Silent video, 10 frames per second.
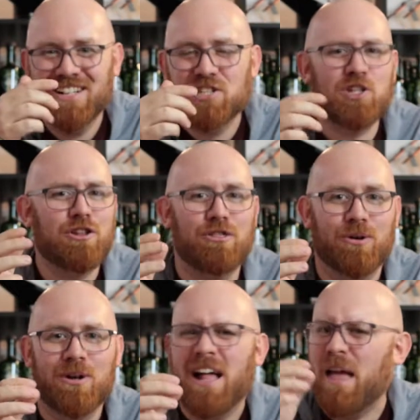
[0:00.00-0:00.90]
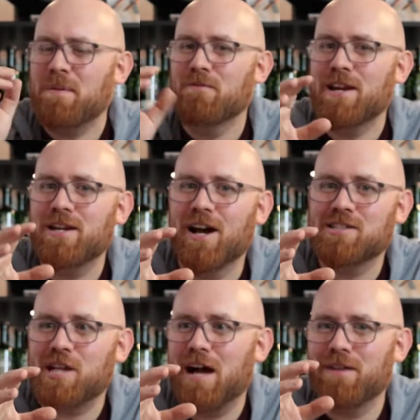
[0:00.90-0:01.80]
just a thought. It'd be really nice
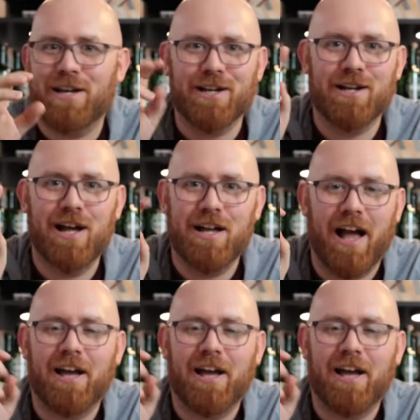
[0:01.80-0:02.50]
to have like a